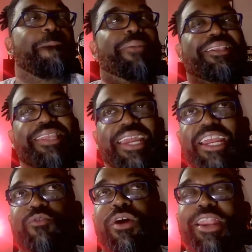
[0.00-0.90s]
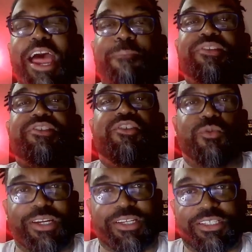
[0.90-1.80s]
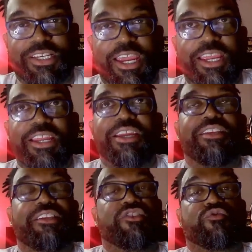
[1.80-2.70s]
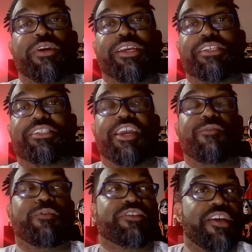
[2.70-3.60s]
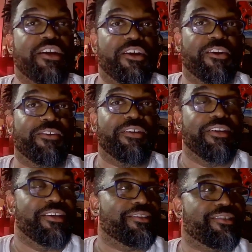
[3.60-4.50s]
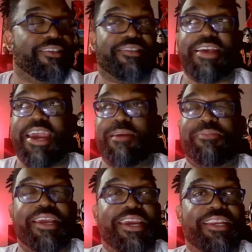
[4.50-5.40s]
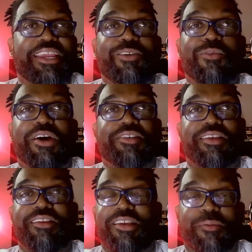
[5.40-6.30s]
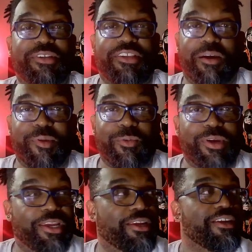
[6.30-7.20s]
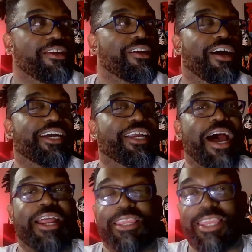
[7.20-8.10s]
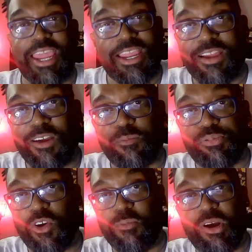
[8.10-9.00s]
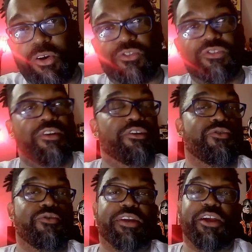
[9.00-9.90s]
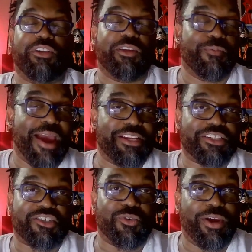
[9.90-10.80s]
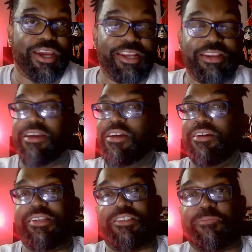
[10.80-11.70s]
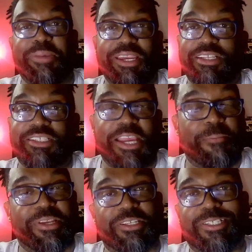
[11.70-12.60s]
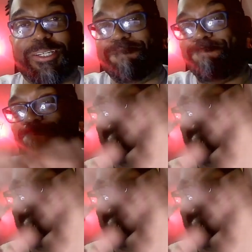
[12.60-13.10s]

But then what happens to Ricochet? Does Ricochet return to the same thing that he was in WWE? A guy that can't cut promos, who can only manage to win the Speed Championship.